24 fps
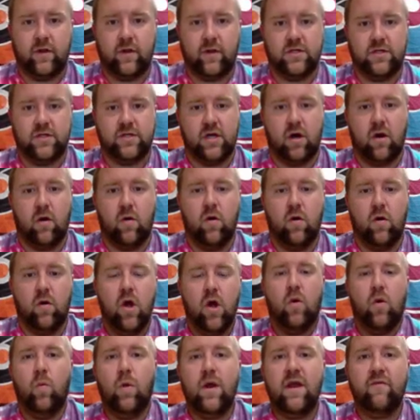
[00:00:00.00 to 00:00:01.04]
So
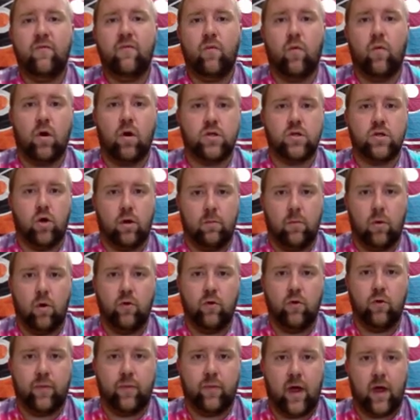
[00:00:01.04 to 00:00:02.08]
we've worked on
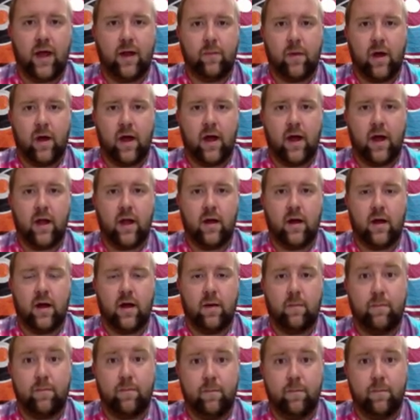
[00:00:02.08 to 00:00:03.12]
multiplying by
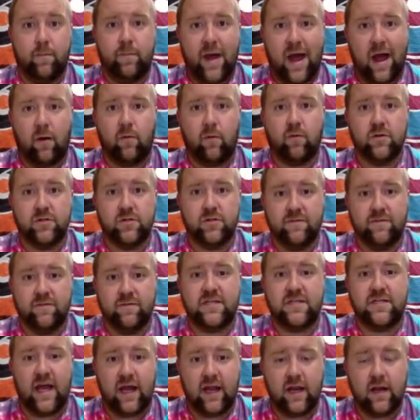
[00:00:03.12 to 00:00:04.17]
powers of
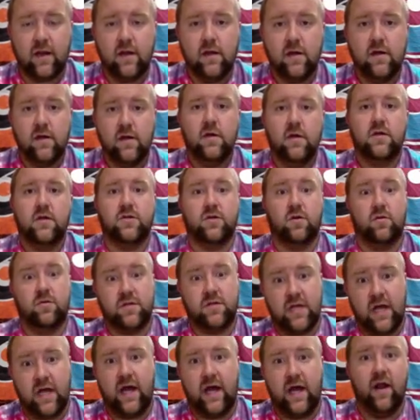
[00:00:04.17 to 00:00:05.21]
10, so
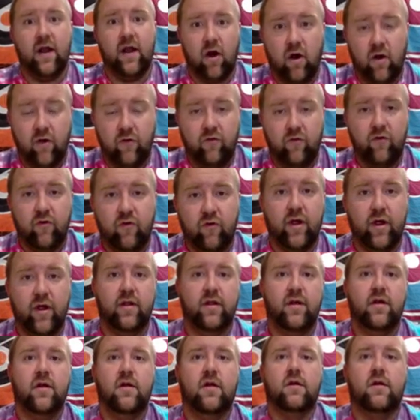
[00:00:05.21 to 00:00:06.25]
10, 100,
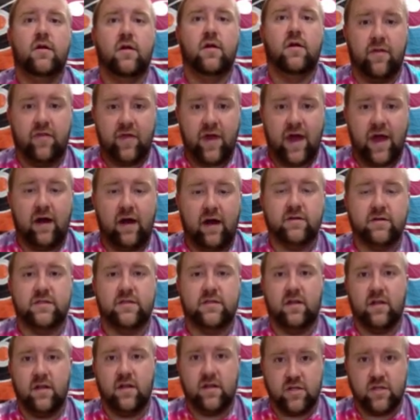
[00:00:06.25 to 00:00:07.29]
1,000,
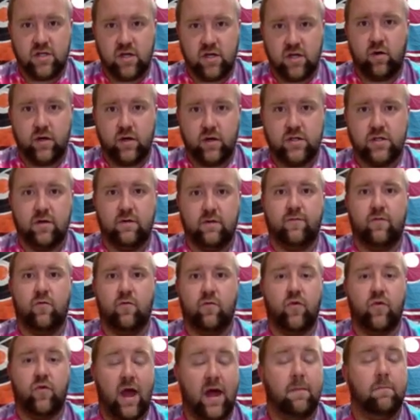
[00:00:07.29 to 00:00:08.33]
and so on and so forth,
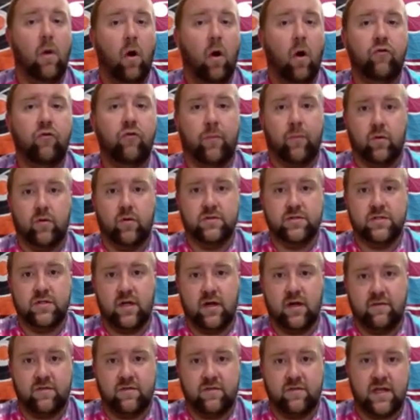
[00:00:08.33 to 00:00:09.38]
and multiples
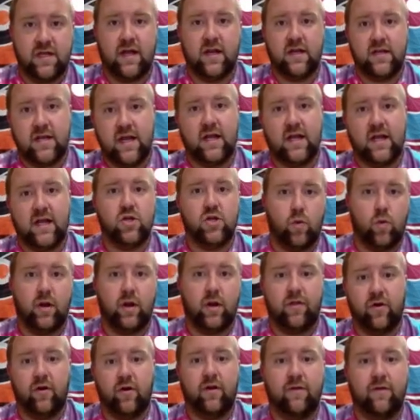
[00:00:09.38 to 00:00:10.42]
of 10, 10, 20,
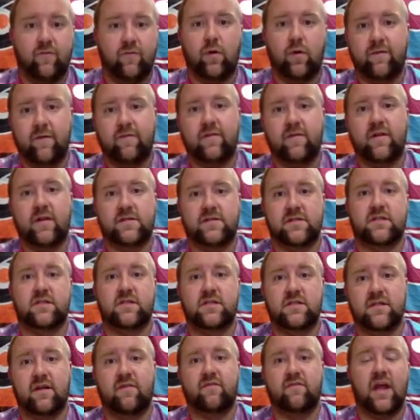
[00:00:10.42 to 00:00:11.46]
30, 40, 50, 60,
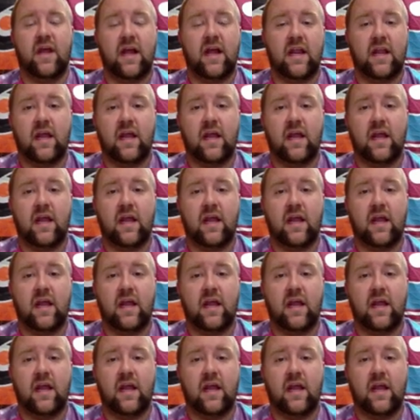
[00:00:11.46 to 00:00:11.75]
70, 80.